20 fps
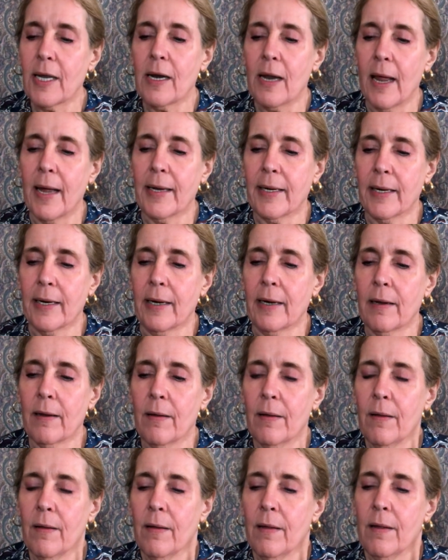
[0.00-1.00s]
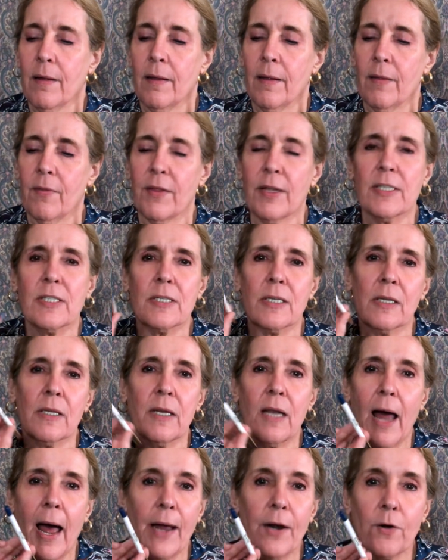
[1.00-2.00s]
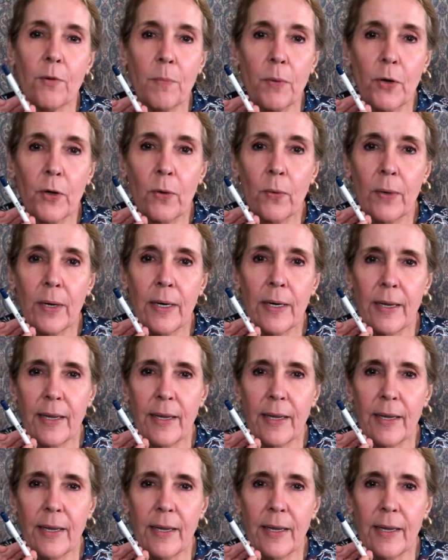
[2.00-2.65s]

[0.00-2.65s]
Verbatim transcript: liking this lighter blue one.